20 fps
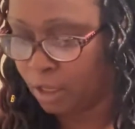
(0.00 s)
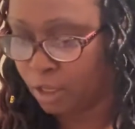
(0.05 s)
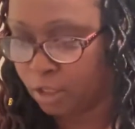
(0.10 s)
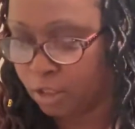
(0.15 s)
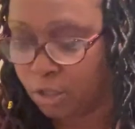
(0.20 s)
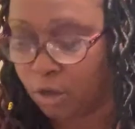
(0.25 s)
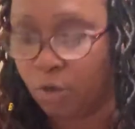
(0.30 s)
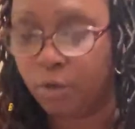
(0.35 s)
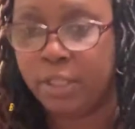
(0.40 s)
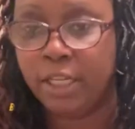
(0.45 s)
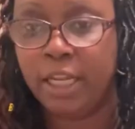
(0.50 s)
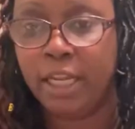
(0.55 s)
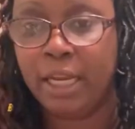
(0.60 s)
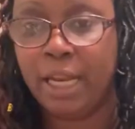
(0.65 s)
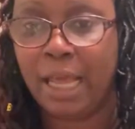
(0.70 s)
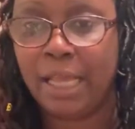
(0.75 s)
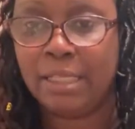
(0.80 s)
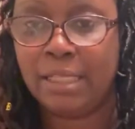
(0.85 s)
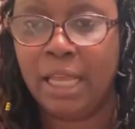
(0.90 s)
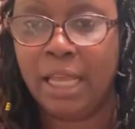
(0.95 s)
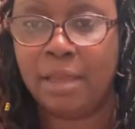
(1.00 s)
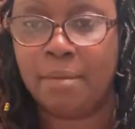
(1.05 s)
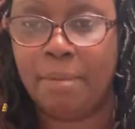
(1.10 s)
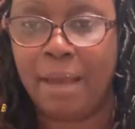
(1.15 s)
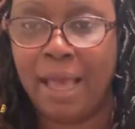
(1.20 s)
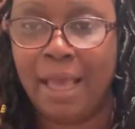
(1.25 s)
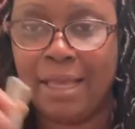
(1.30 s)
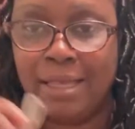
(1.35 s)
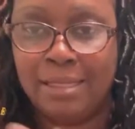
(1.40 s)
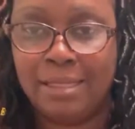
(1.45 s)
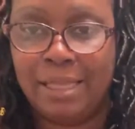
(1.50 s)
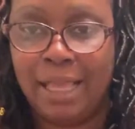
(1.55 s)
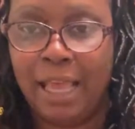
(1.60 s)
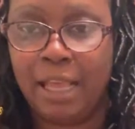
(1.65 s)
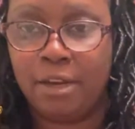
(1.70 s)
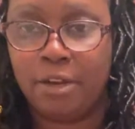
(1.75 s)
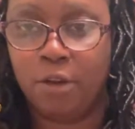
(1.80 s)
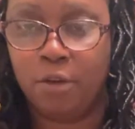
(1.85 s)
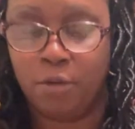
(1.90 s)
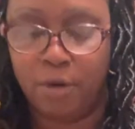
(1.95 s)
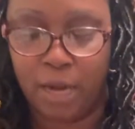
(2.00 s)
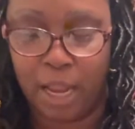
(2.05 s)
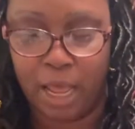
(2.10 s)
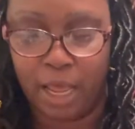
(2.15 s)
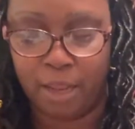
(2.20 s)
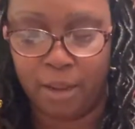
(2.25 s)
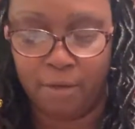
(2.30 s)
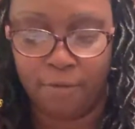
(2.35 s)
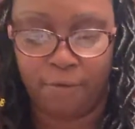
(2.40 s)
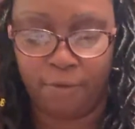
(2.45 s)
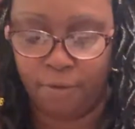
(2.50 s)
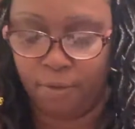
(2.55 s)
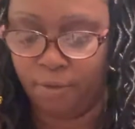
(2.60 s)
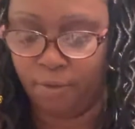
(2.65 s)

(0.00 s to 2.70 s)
So then I take my X-Acto knife,